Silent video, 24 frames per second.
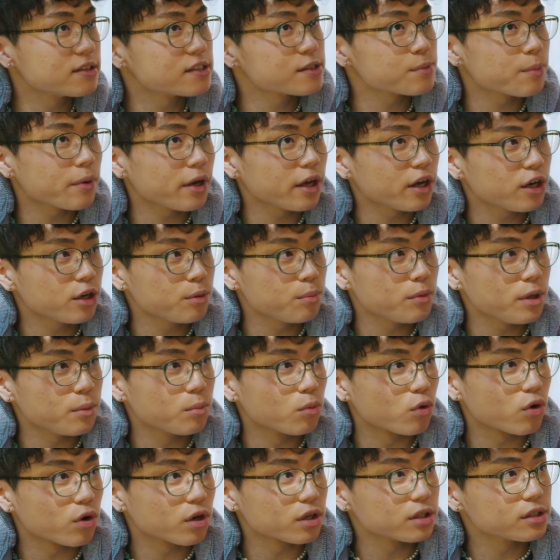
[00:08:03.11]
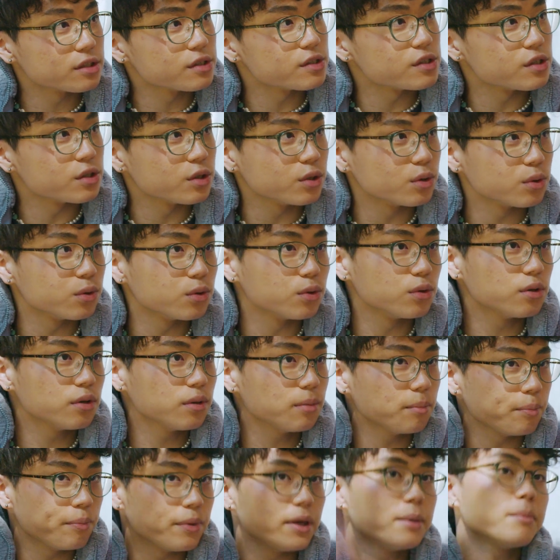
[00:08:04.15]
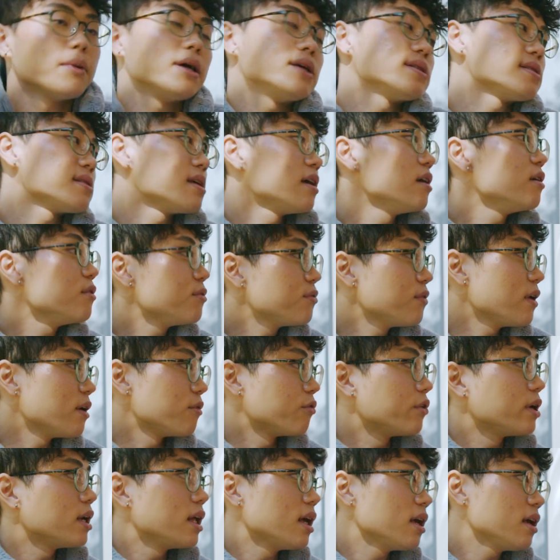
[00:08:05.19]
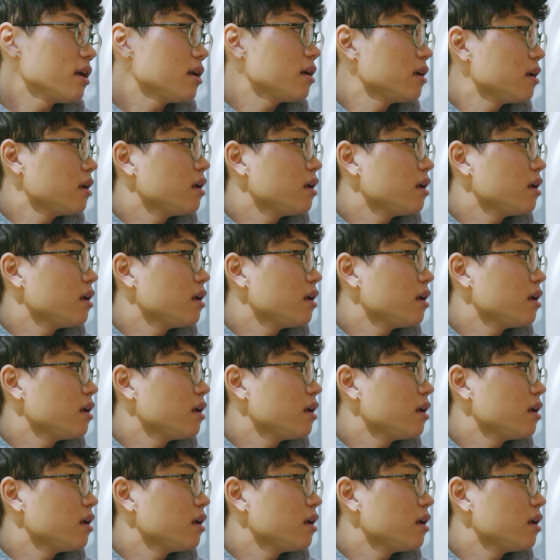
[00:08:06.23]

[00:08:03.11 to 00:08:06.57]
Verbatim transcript: inspired me more to be myself every day.